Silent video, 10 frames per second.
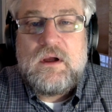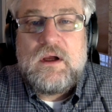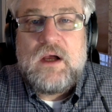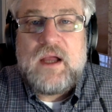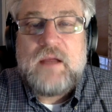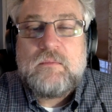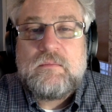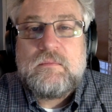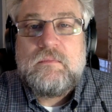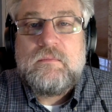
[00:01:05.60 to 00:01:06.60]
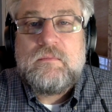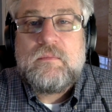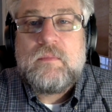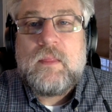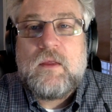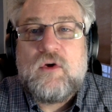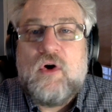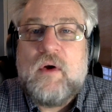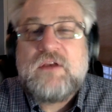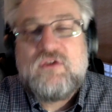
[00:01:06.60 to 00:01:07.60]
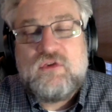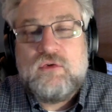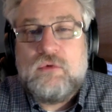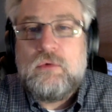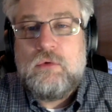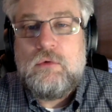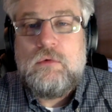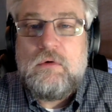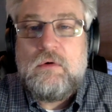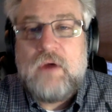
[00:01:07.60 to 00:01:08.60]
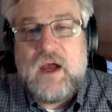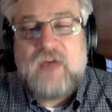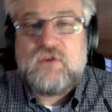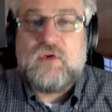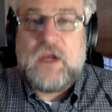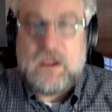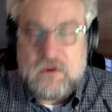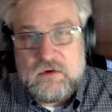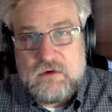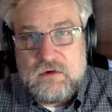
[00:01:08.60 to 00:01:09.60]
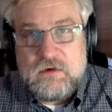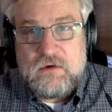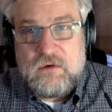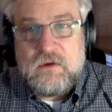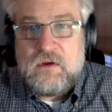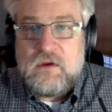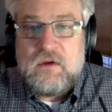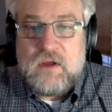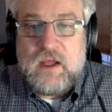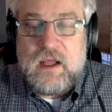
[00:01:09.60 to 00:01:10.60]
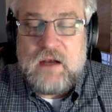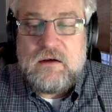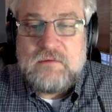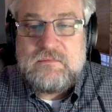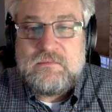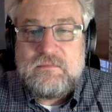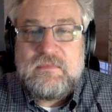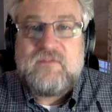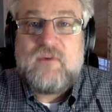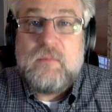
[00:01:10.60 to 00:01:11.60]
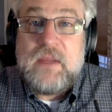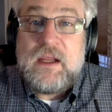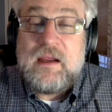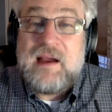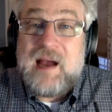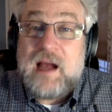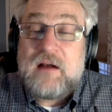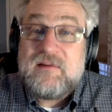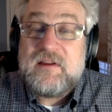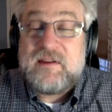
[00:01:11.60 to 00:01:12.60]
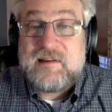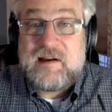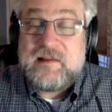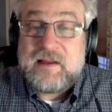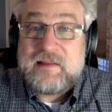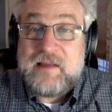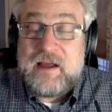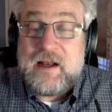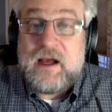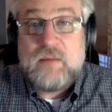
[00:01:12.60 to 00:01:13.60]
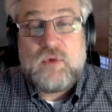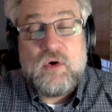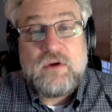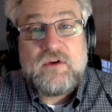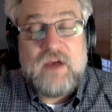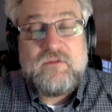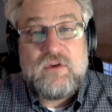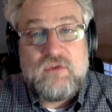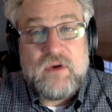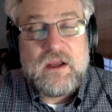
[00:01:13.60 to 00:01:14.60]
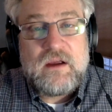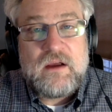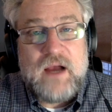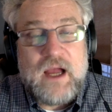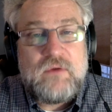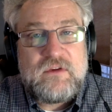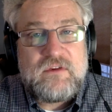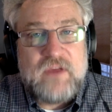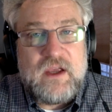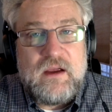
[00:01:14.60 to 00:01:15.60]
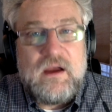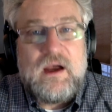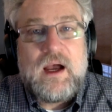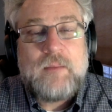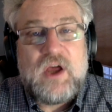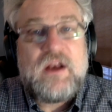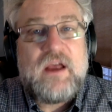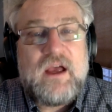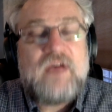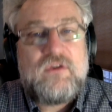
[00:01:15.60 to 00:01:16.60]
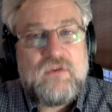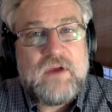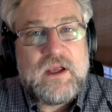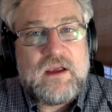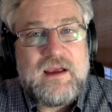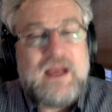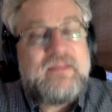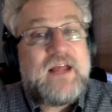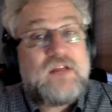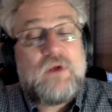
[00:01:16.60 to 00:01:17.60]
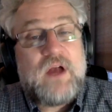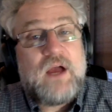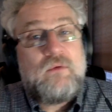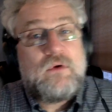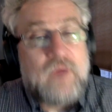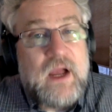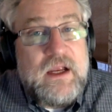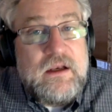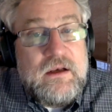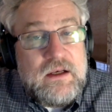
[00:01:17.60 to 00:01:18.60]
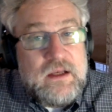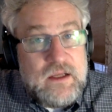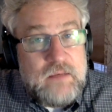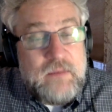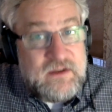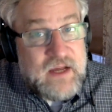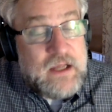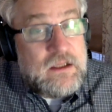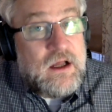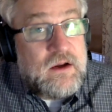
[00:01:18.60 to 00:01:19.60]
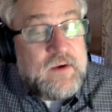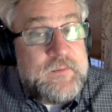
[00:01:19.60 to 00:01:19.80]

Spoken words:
I am going to have a drink. And for me, I don't really talk like that. I am going to have a drink. I would say, I'm going to have a drink. And that's what I would write in my dialogue.